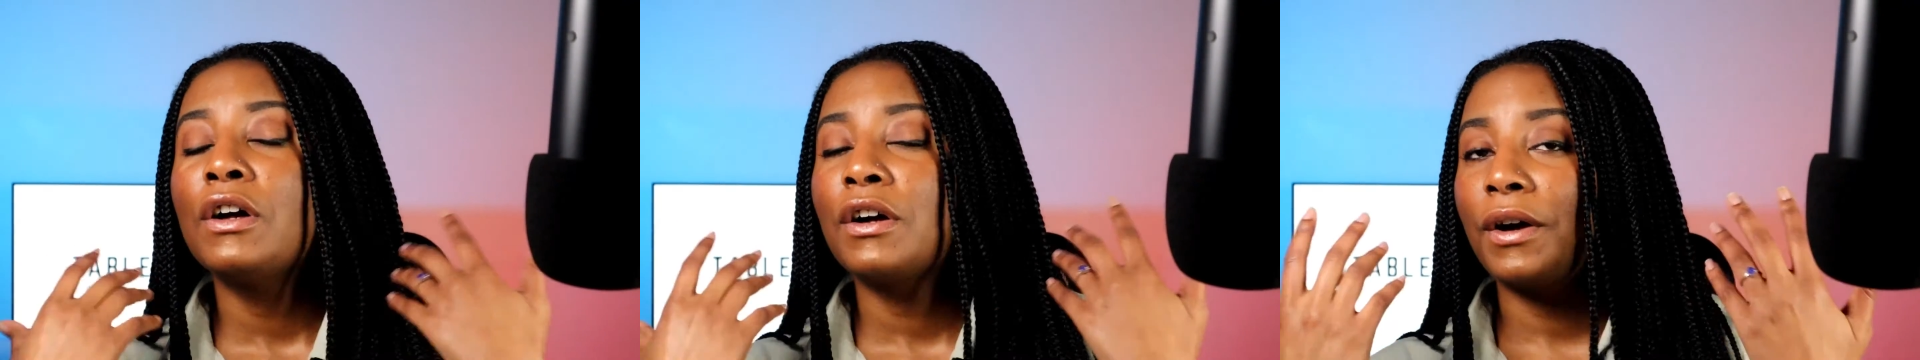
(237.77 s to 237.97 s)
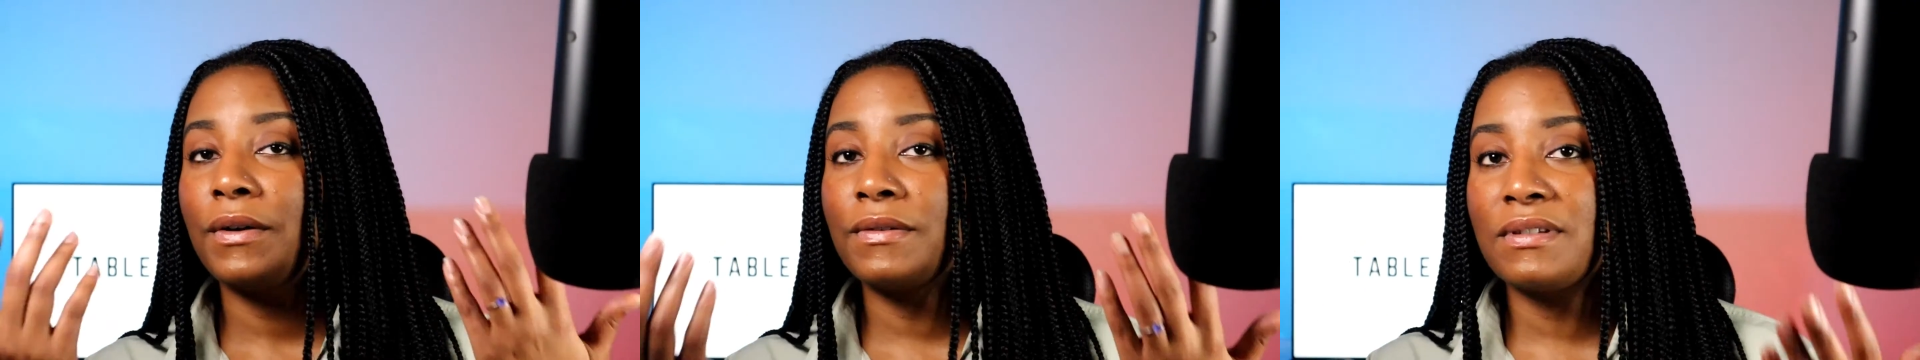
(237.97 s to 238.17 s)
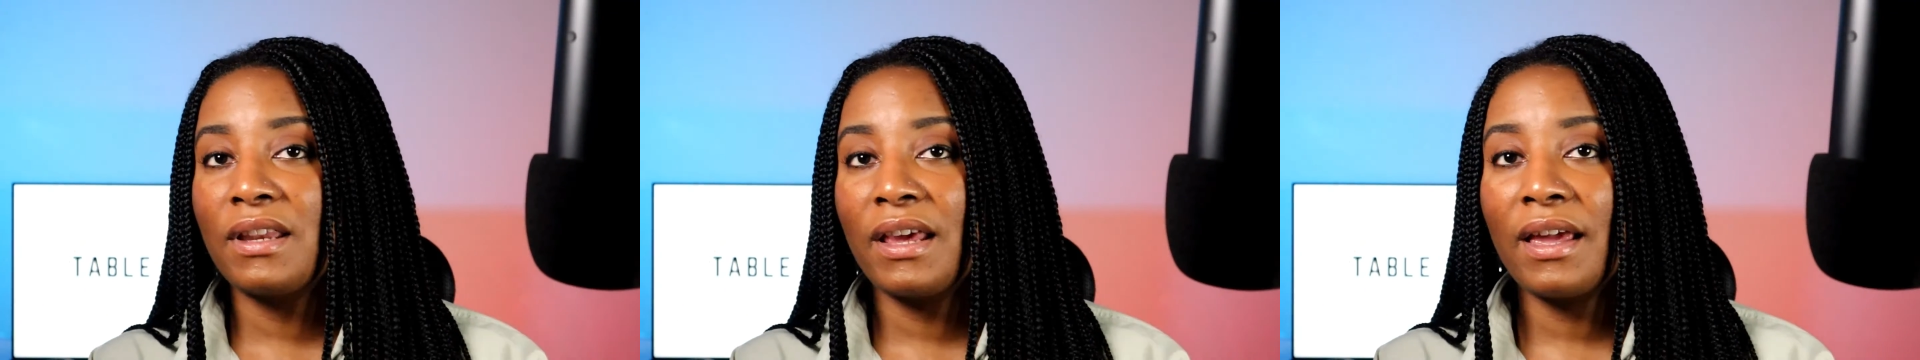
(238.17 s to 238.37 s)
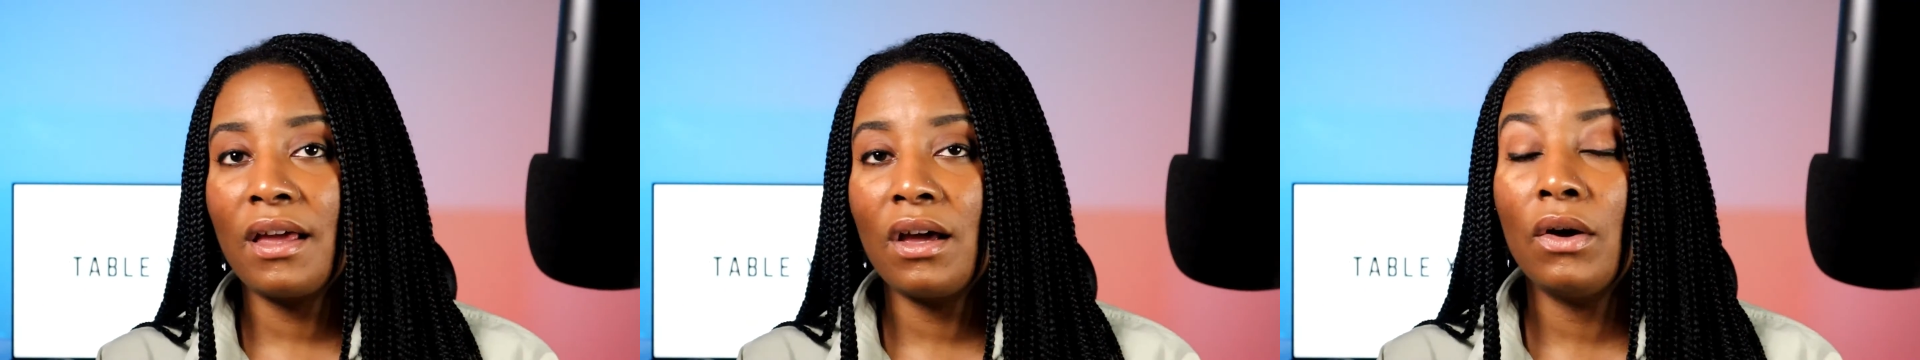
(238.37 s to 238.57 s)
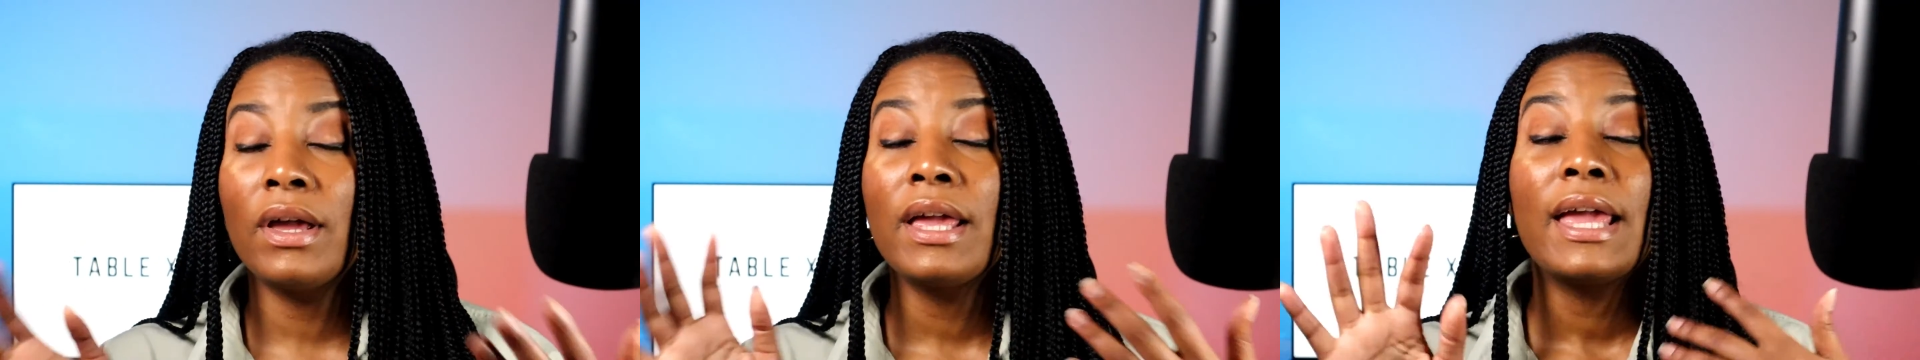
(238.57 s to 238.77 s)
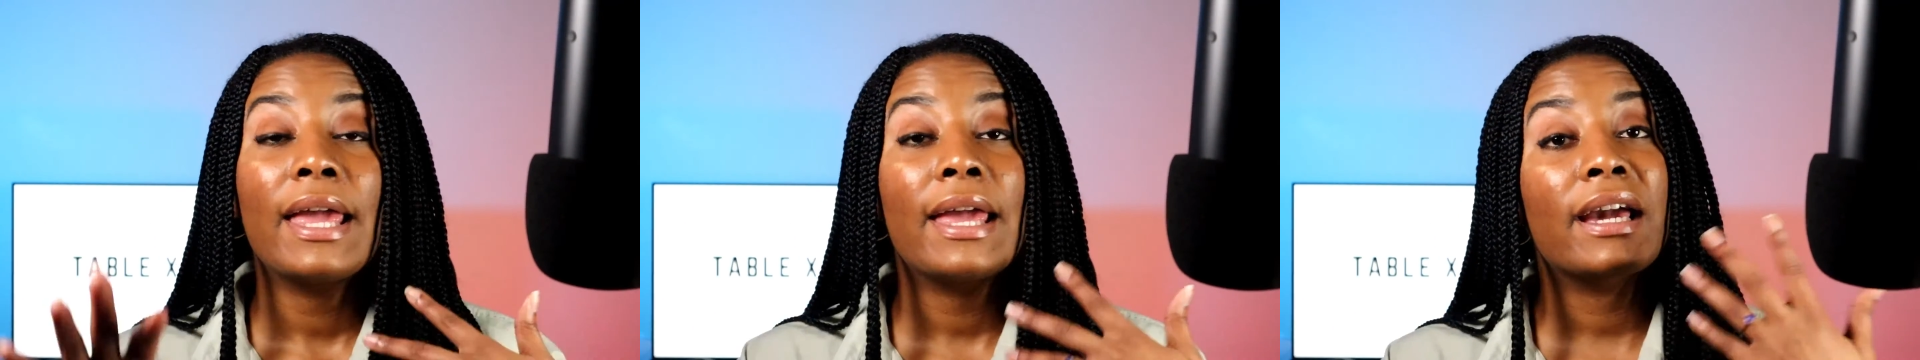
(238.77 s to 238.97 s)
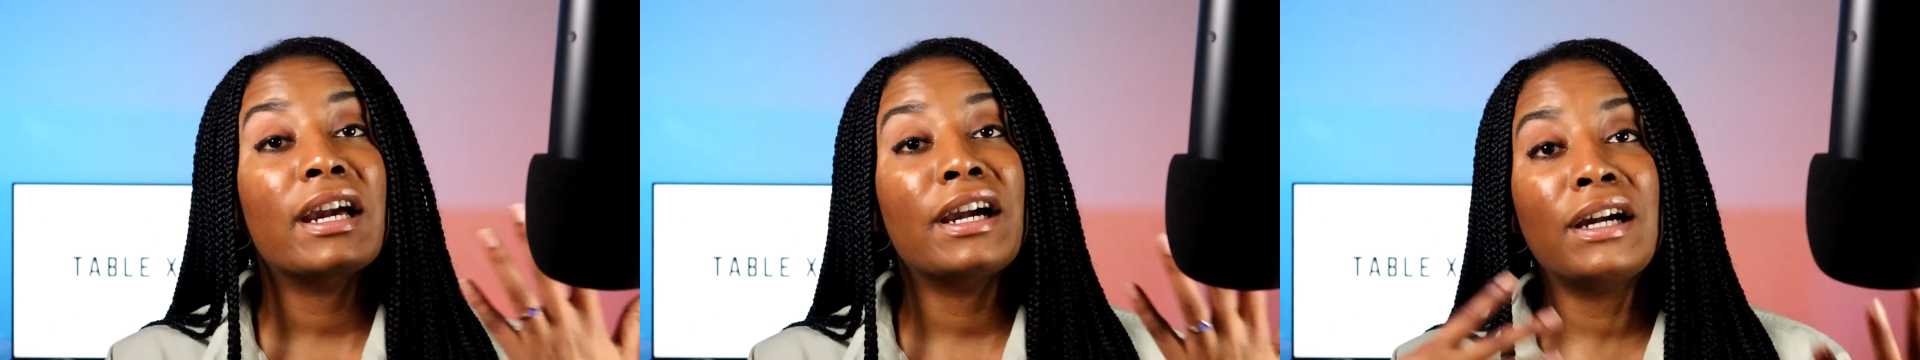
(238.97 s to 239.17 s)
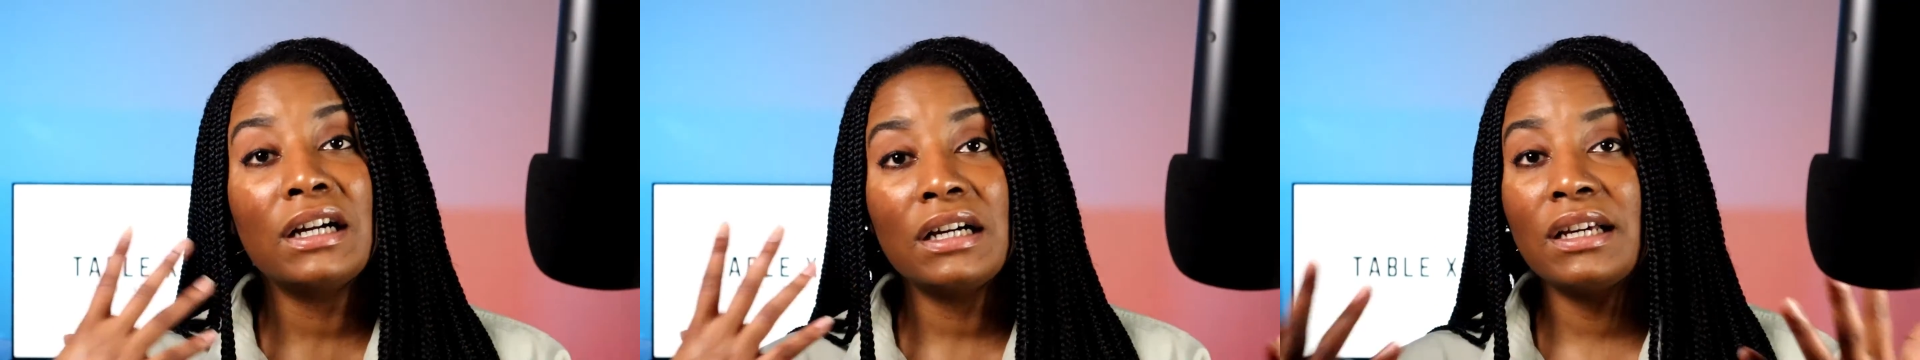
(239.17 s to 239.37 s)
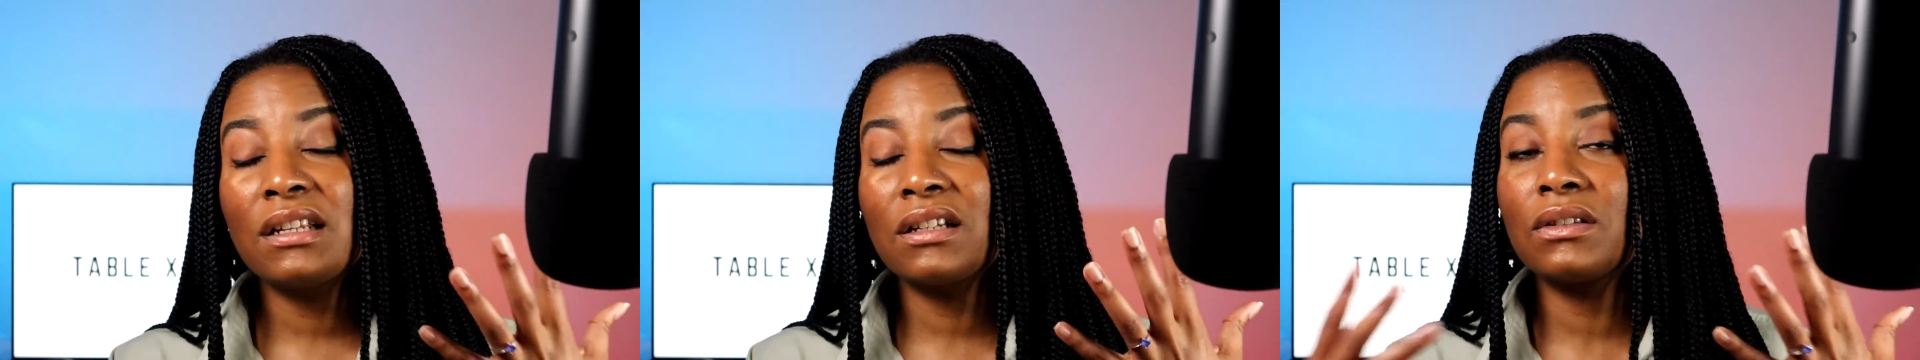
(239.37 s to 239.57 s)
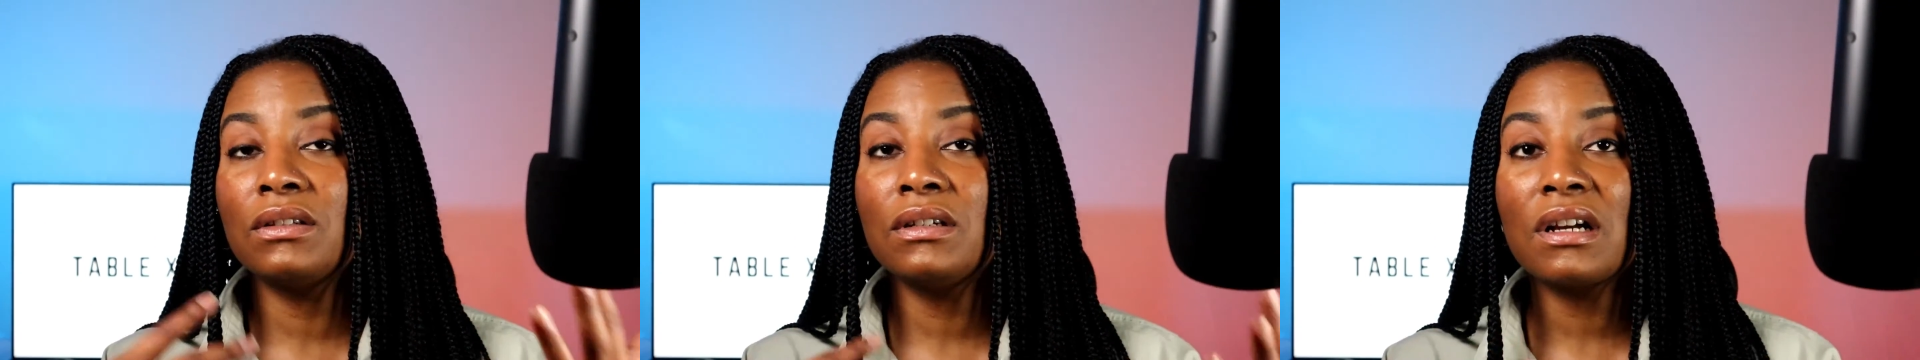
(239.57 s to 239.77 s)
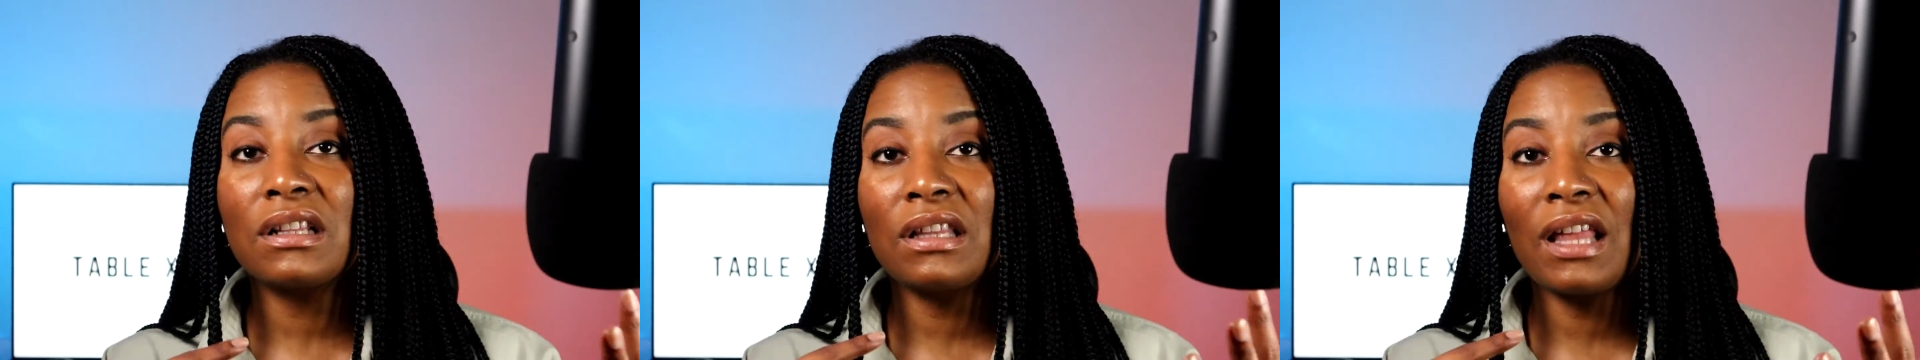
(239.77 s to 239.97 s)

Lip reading: goes down. It could look